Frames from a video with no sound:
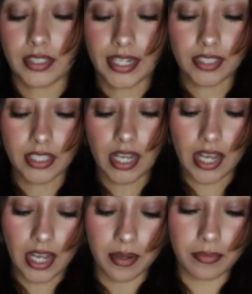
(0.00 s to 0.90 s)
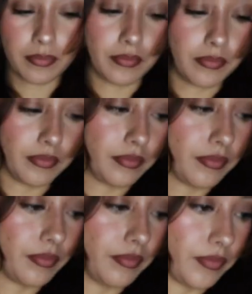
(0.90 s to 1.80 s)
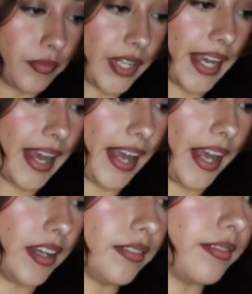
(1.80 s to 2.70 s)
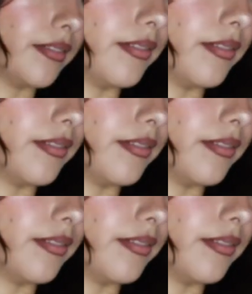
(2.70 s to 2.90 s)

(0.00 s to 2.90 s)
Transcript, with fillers: Next up, we have...